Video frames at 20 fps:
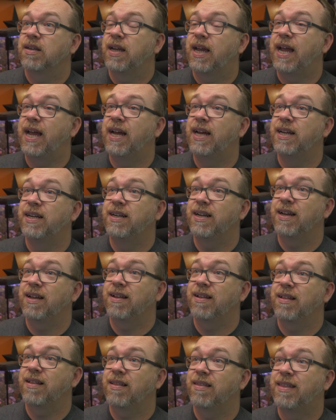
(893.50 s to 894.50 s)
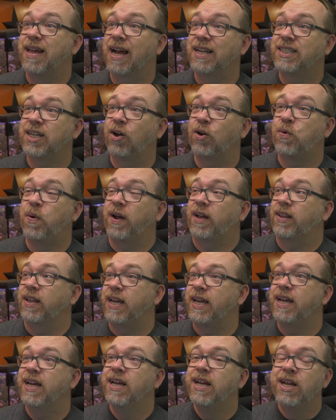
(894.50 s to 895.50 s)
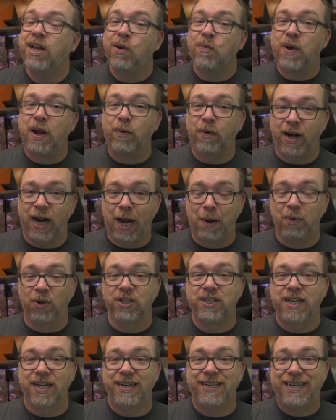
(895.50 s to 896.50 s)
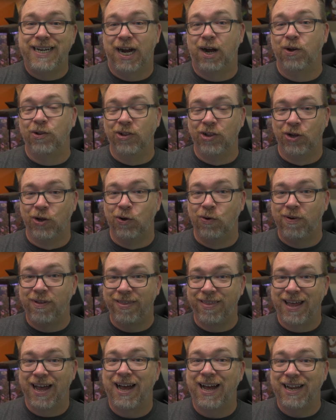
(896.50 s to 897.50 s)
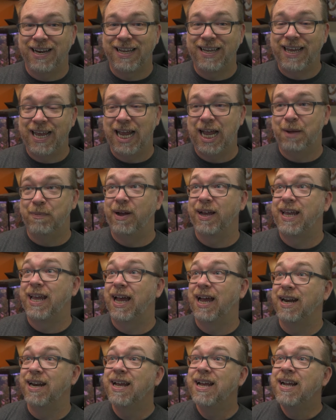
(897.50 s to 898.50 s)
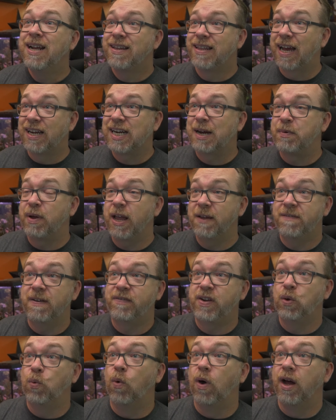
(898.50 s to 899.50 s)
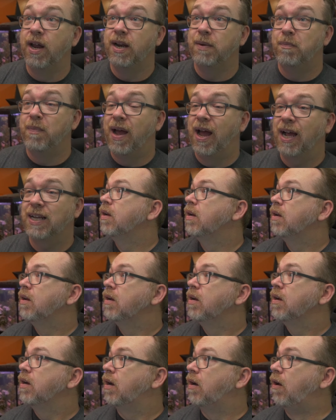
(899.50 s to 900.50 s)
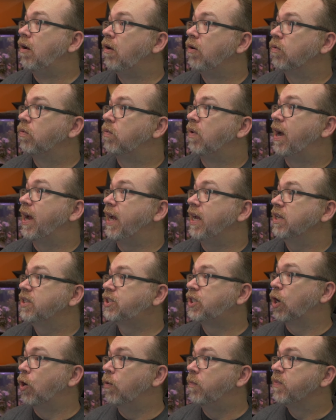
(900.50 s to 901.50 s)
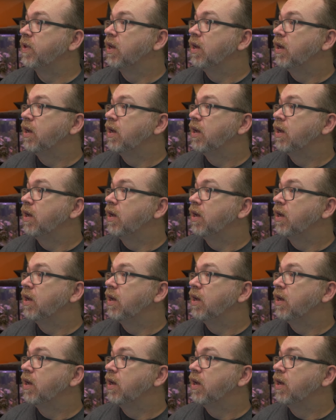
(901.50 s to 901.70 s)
and that's how quickly we were able to download that game. Again, that time we hit 51 megs. All right. So